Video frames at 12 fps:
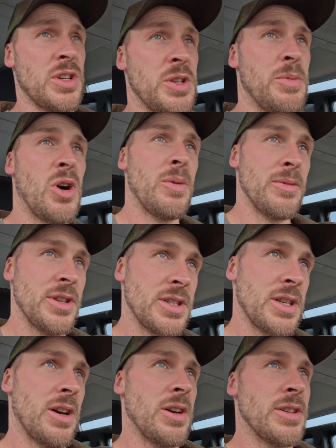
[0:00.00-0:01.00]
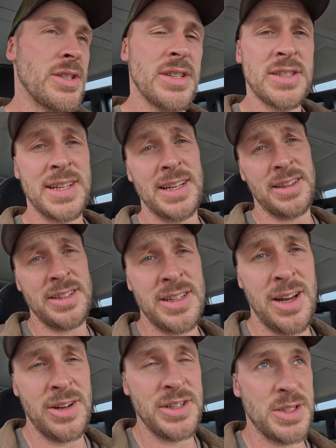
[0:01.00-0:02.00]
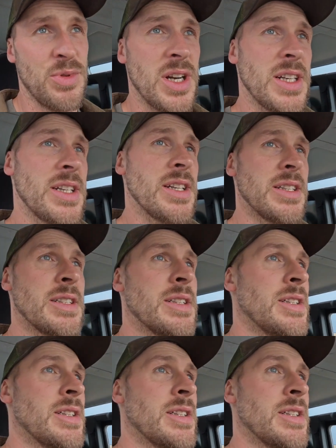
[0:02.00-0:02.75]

on the bottom of the tines instead of the tines breaking.